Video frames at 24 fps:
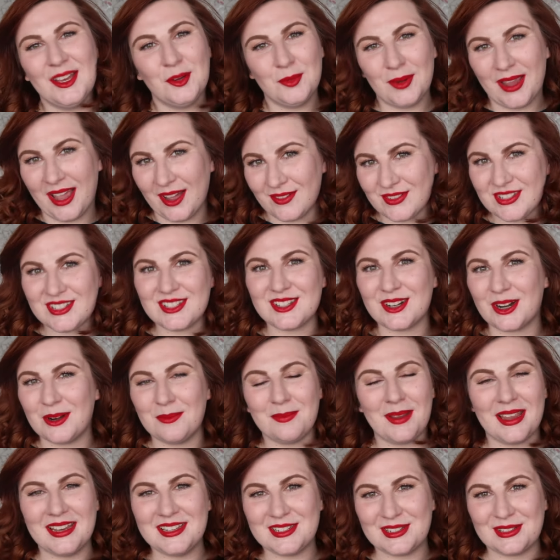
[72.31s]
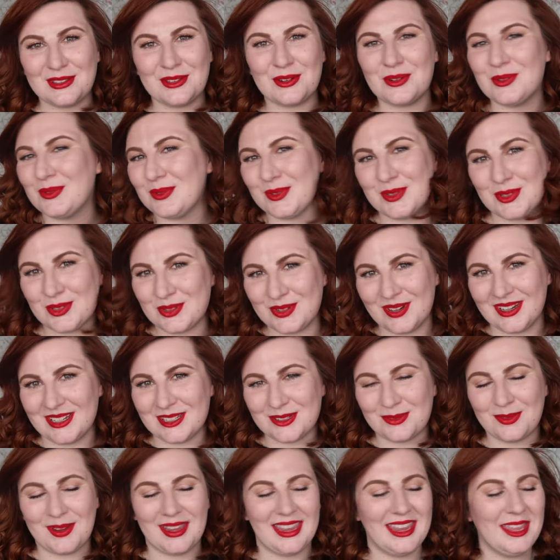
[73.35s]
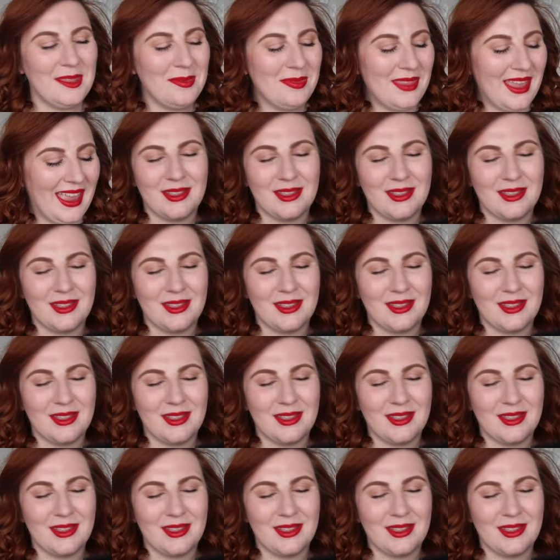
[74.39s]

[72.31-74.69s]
we have to start bending the rules straight away.